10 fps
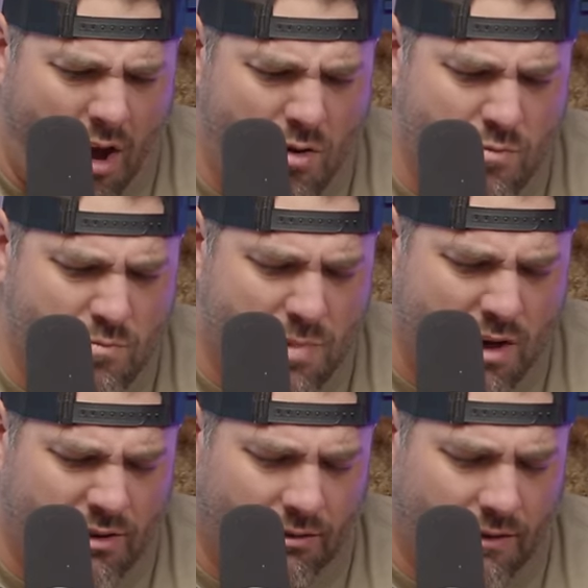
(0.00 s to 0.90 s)
Oh,
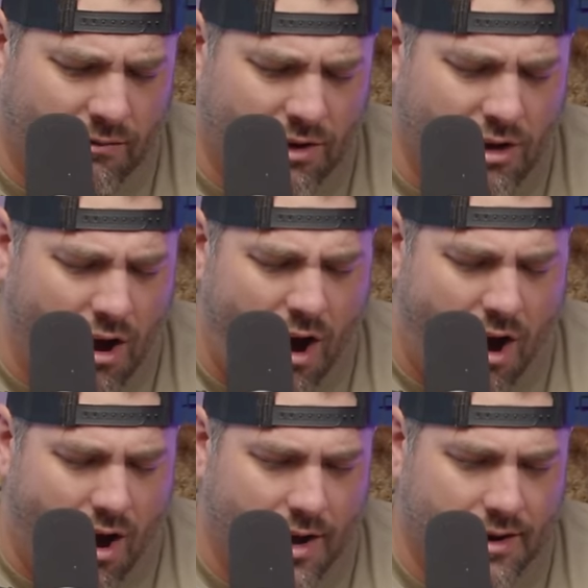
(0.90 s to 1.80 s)
mother of
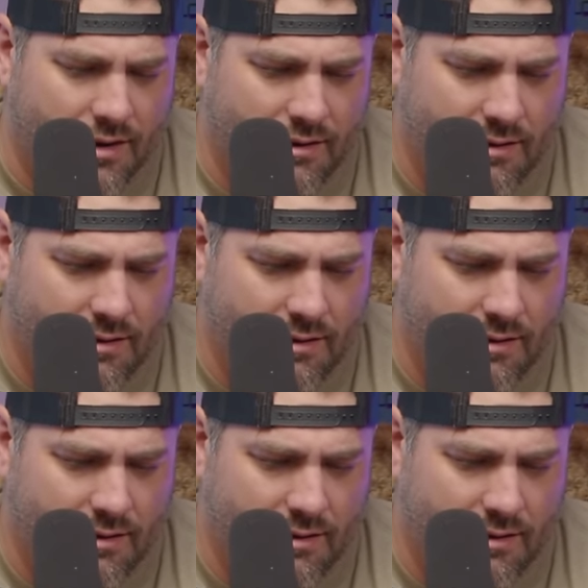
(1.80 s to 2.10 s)
God.